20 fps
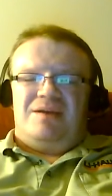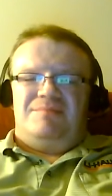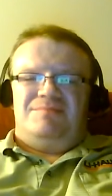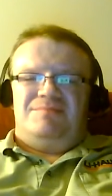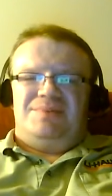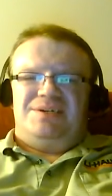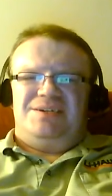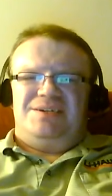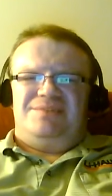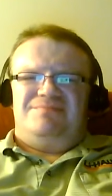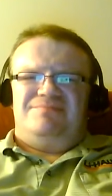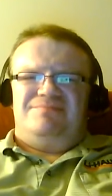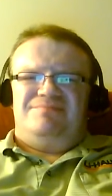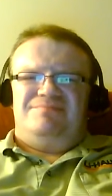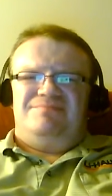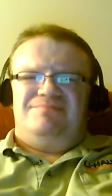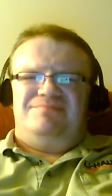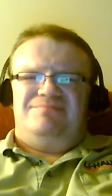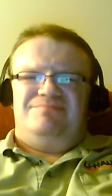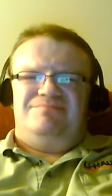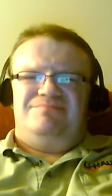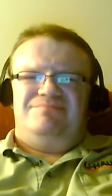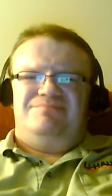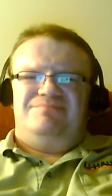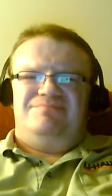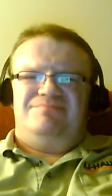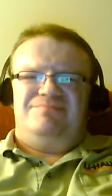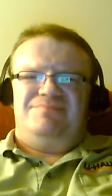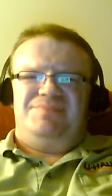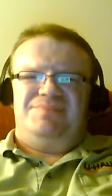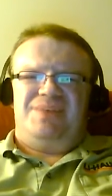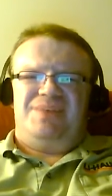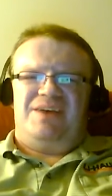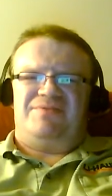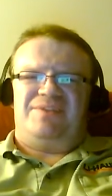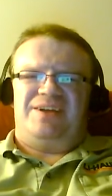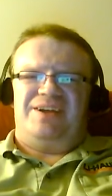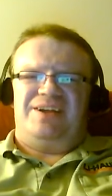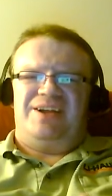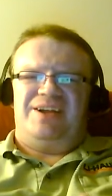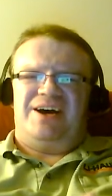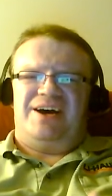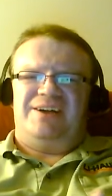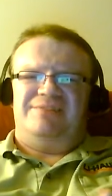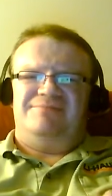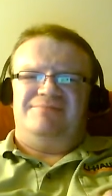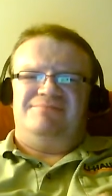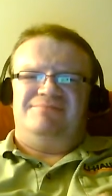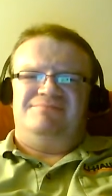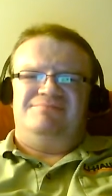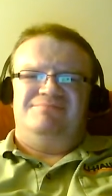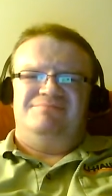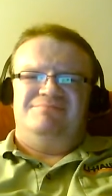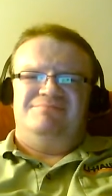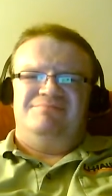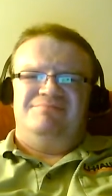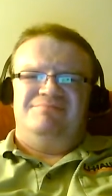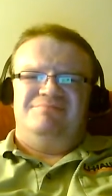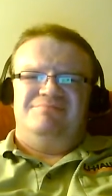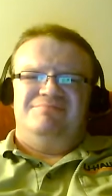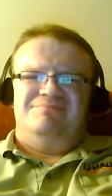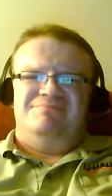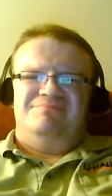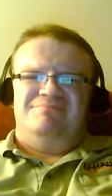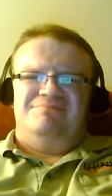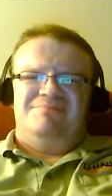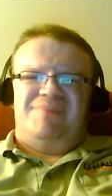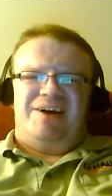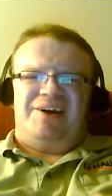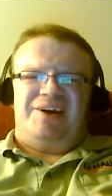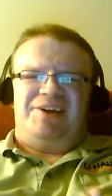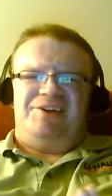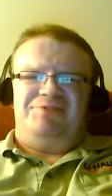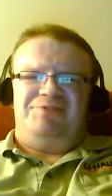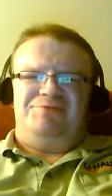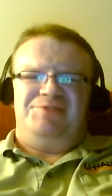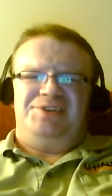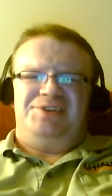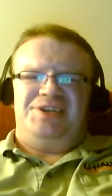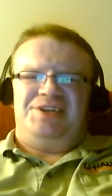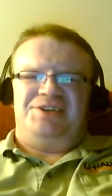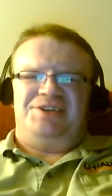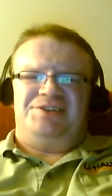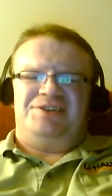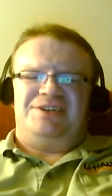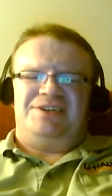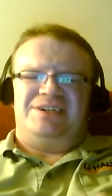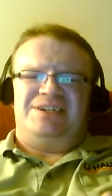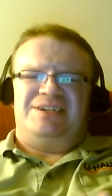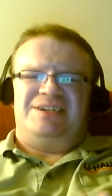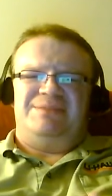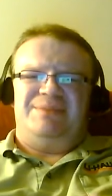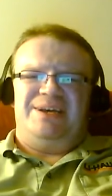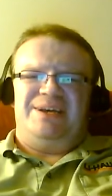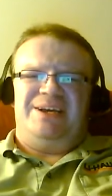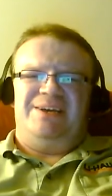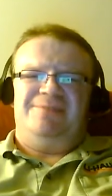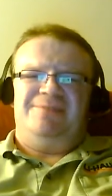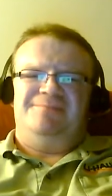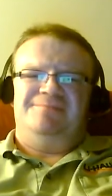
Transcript: But definitely not a huge interest to me.